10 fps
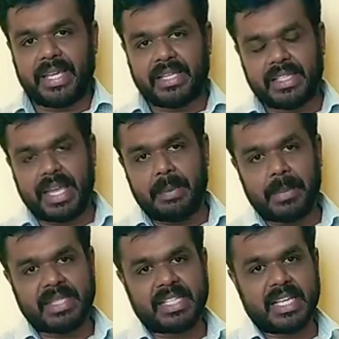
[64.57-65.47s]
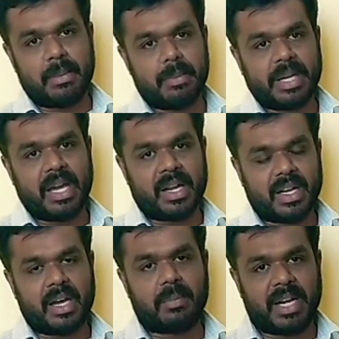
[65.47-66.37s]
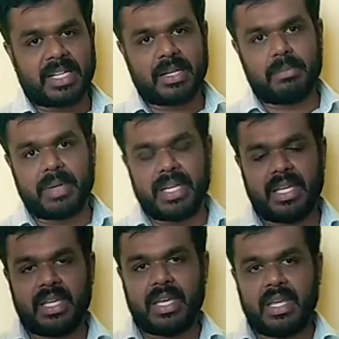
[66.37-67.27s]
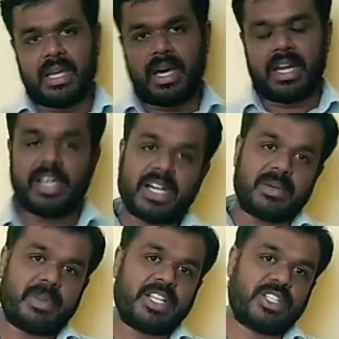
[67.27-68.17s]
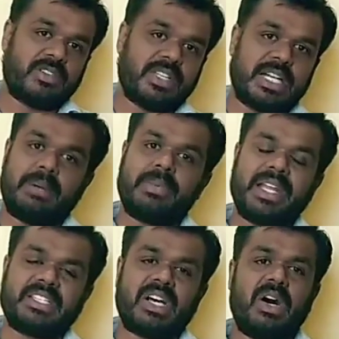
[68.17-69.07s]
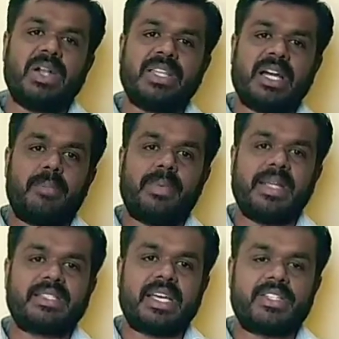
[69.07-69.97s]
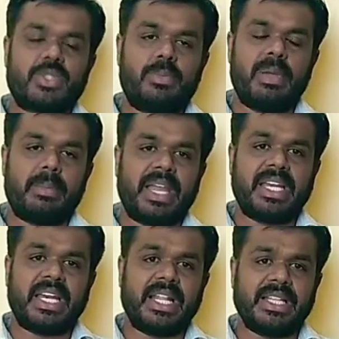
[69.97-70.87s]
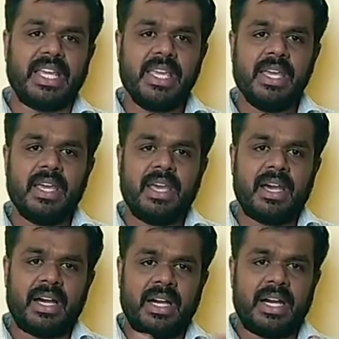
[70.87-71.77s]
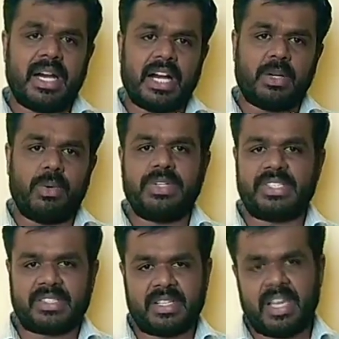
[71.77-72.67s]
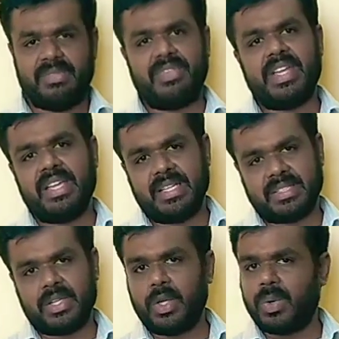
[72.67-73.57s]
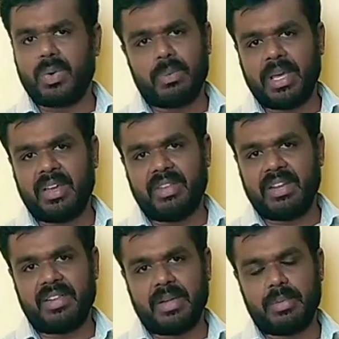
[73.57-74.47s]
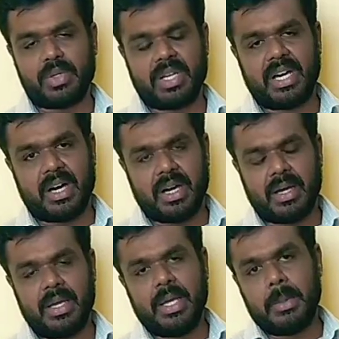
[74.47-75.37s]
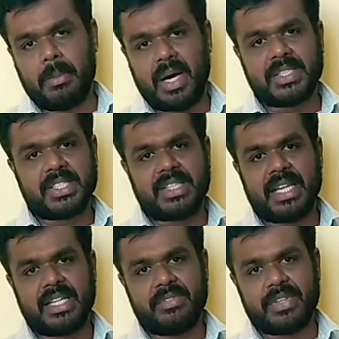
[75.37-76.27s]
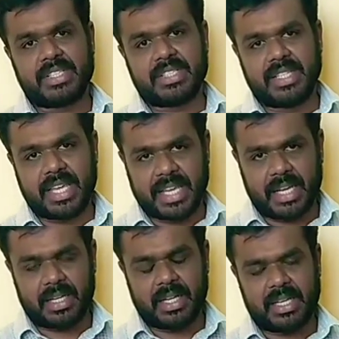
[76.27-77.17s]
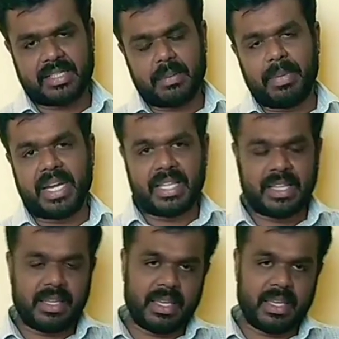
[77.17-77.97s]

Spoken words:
the MNC company or corporate company or incorporation of the companies, all the companies should be maintaining the accounts every year. You know very well about March 31st they can submitting the